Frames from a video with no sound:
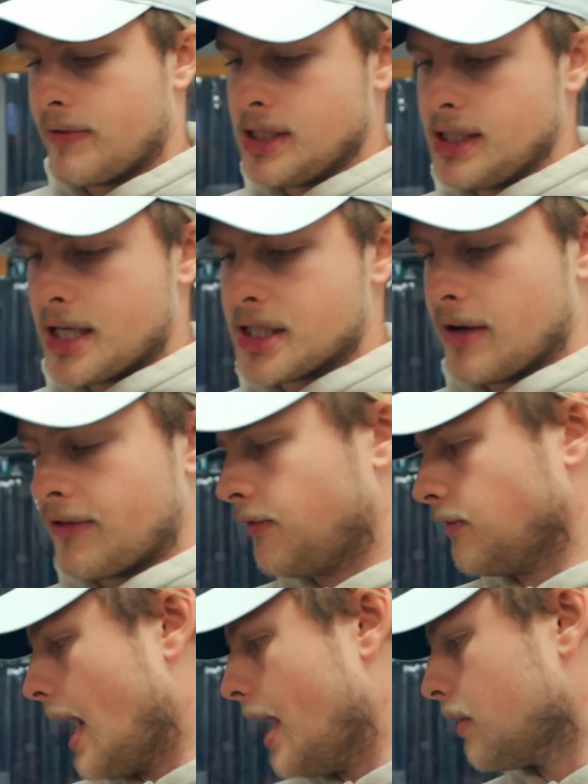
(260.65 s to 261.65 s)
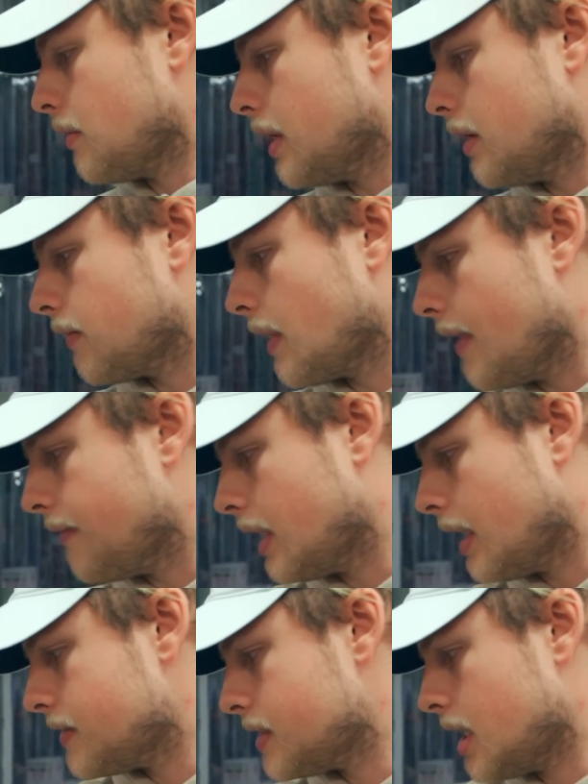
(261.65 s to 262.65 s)
This is actually a flatter run of Rive
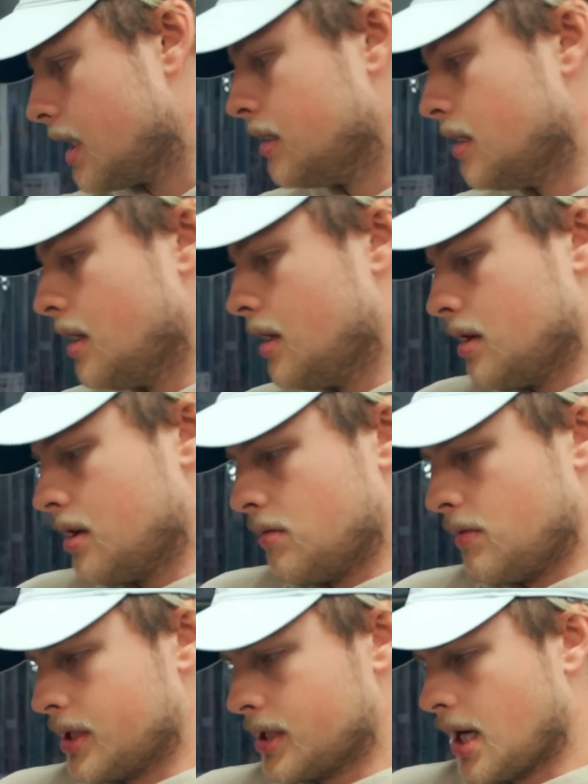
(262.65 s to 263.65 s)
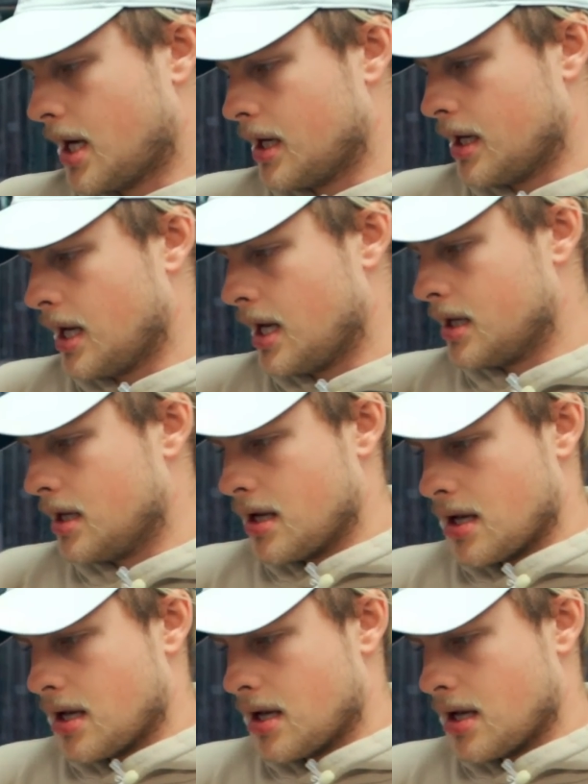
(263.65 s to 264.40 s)
than I've seen, which is kind of neat.